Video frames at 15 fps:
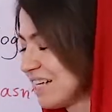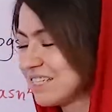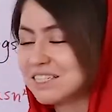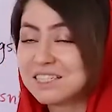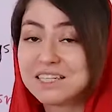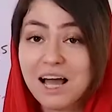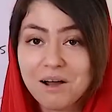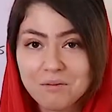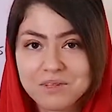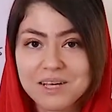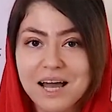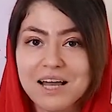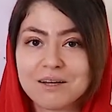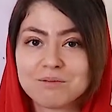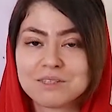
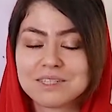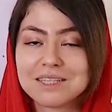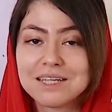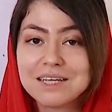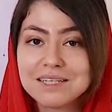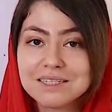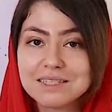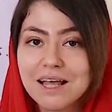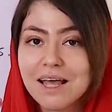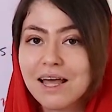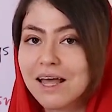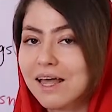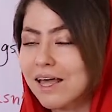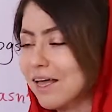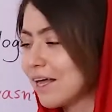Sometimes these
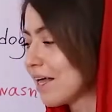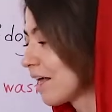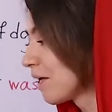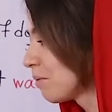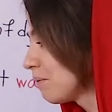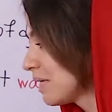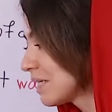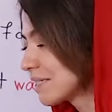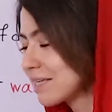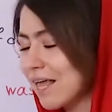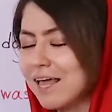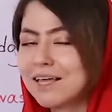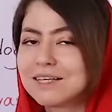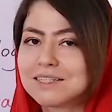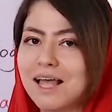
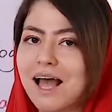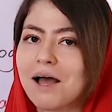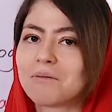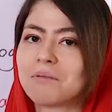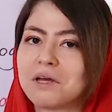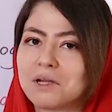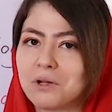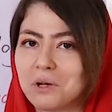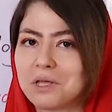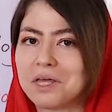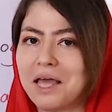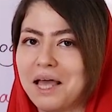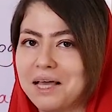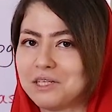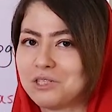mistakes happen,
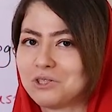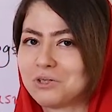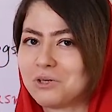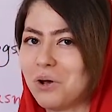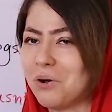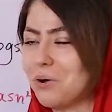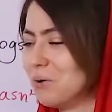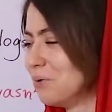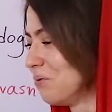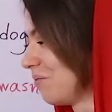okay? So